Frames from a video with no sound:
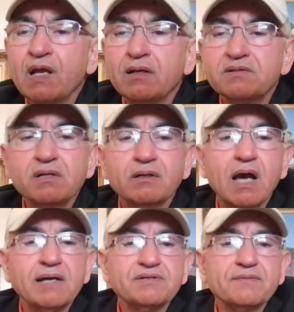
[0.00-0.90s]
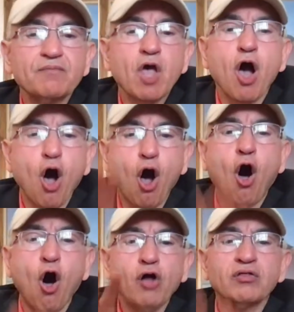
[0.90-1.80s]
Listen, guys,
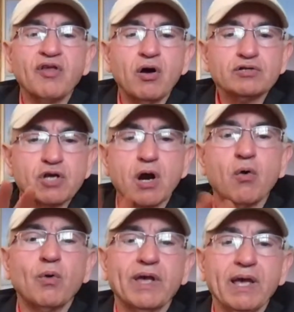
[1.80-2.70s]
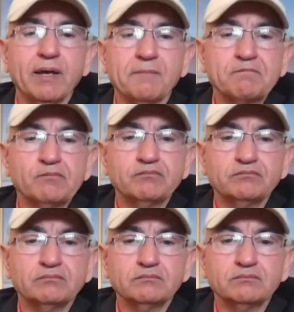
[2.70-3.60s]
all thoughts are okay
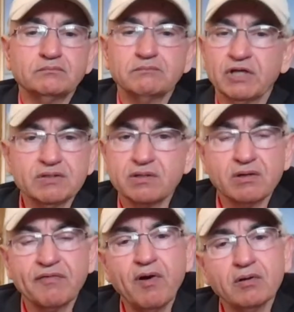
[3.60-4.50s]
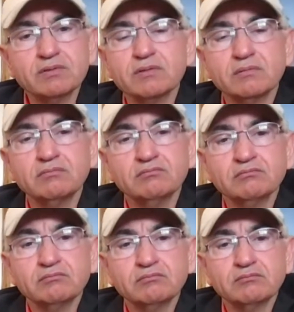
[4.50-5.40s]
because they're thoughts.
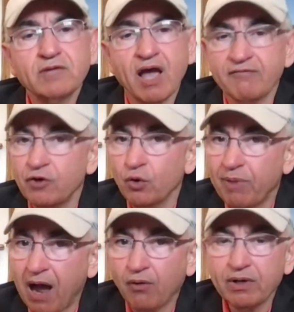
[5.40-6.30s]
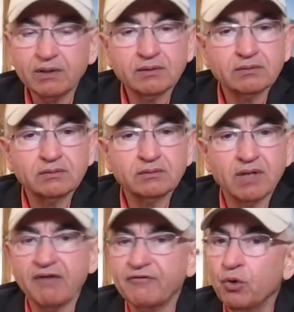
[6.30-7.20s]
They have no power.
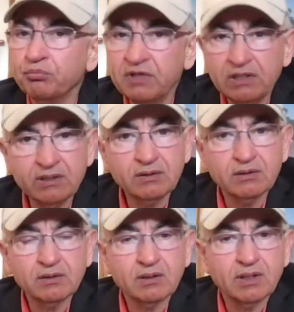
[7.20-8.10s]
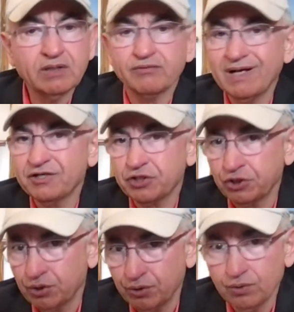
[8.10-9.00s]
They have no meaning in
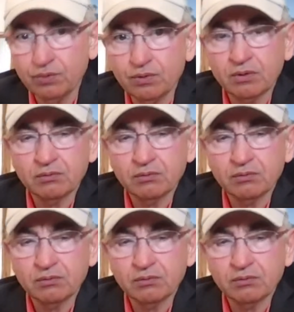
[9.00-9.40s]
relation to you.